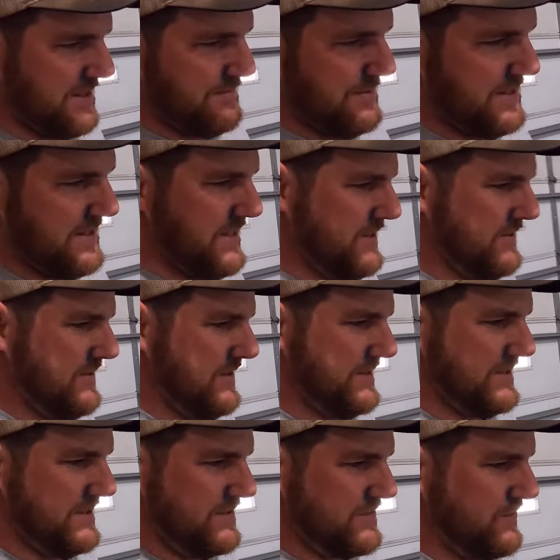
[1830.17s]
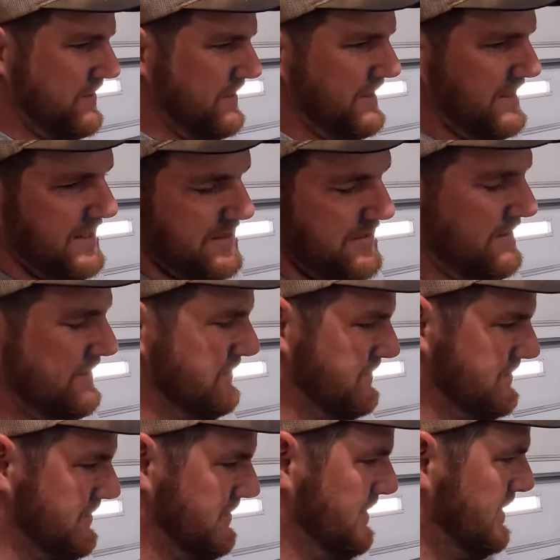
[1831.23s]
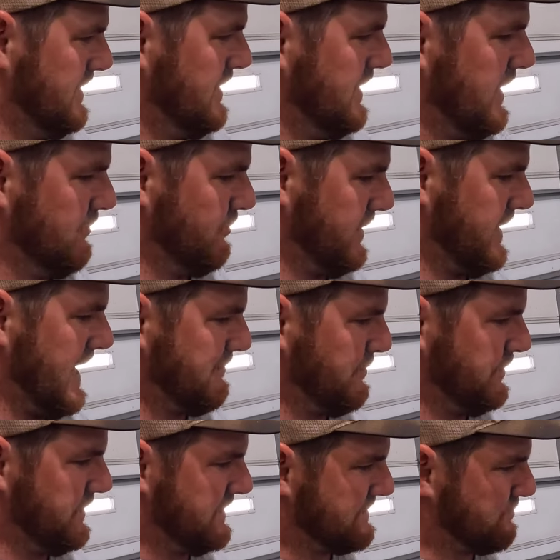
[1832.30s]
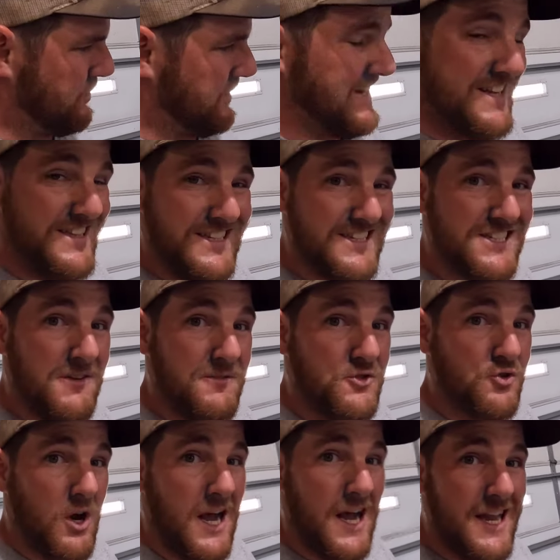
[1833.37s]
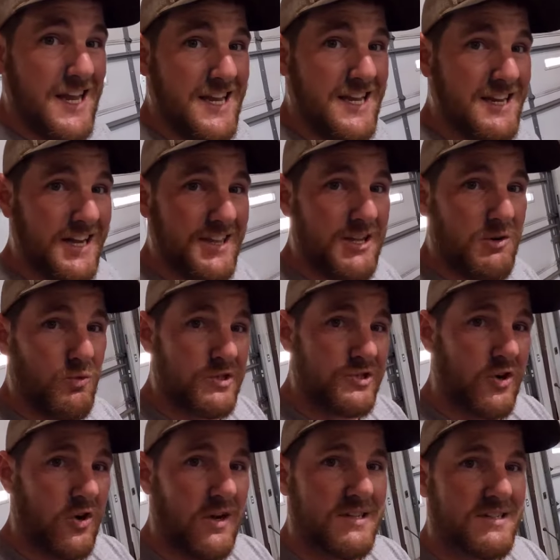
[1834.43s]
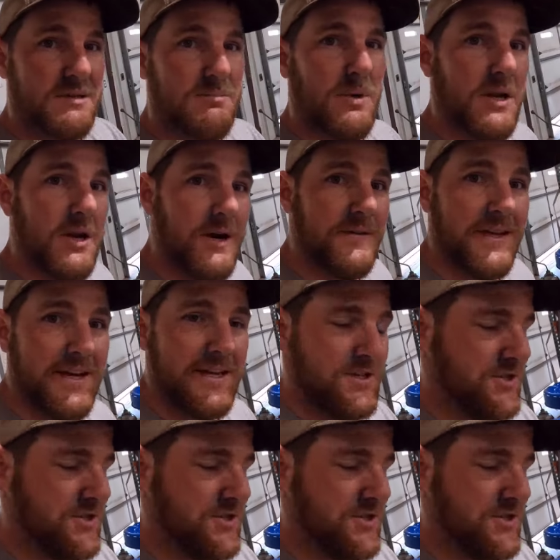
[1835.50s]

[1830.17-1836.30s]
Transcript: not a big deal on this truck at all. So really happy with this. We're going to let this stuff dry, and then we'll start assembly on that